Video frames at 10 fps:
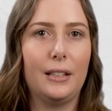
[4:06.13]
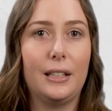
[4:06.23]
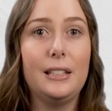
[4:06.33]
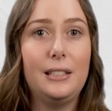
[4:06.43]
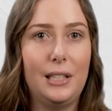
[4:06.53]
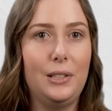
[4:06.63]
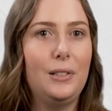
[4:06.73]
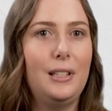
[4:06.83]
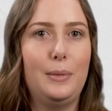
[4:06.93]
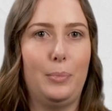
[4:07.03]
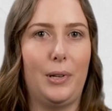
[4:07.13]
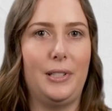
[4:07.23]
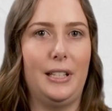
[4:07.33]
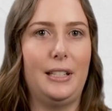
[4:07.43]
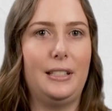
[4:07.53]
Continue this
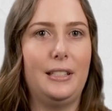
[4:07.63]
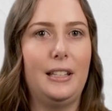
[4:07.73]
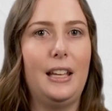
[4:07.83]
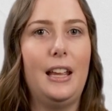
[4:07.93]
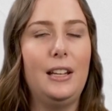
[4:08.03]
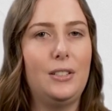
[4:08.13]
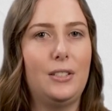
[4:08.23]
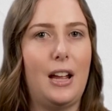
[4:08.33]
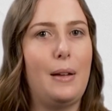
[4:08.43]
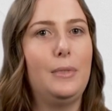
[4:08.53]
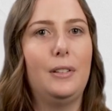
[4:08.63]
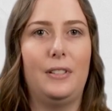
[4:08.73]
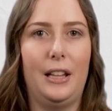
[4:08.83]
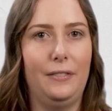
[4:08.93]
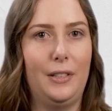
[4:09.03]
process each time the
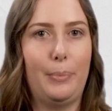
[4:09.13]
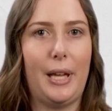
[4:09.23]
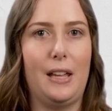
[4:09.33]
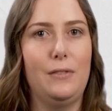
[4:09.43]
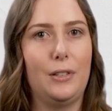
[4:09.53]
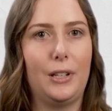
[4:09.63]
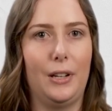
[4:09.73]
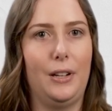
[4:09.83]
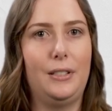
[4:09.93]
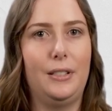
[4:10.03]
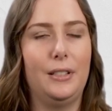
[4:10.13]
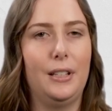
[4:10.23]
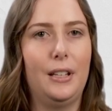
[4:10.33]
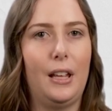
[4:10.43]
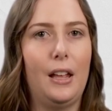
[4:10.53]
relevant behaviour occurs.
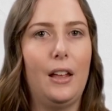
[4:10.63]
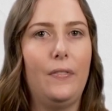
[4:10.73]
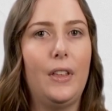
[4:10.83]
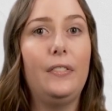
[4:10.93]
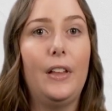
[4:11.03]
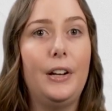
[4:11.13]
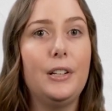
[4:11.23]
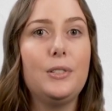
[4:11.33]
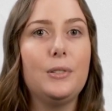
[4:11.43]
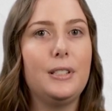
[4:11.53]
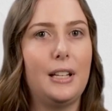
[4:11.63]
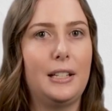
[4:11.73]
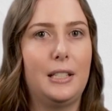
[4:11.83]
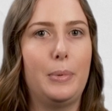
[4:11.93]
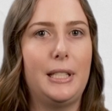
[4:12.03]
The learner should
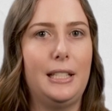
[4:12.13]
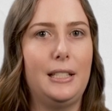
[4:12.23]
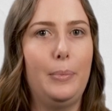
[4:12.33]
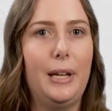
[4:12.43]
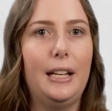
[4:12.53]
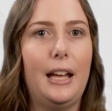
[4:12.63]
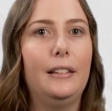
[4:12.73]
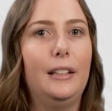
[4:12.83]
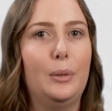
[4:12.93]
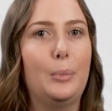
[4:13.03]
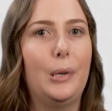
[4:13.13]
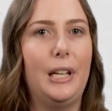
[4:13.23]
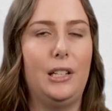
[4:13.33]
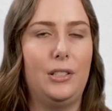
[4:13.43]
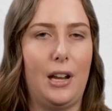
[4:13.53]
start to participate a little more
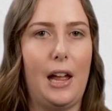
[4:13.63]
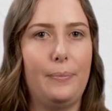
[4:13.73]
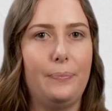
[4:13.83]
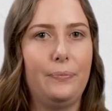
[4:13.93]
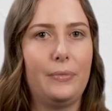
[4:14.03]
each time.